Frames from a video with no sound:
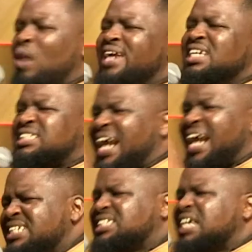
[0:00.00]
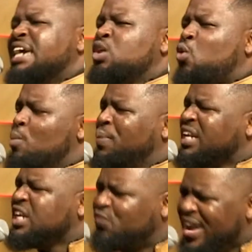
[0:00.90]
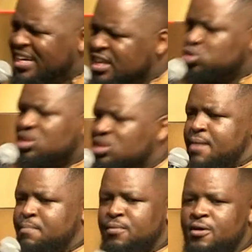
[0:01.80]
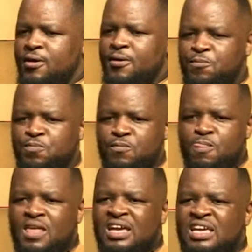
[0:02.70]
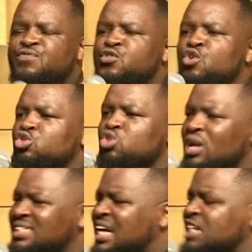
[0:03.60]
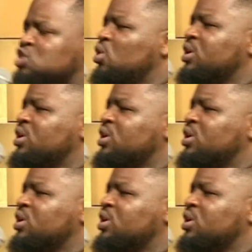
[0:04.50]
why in his writings, he will be referring to them. If your knowledge has no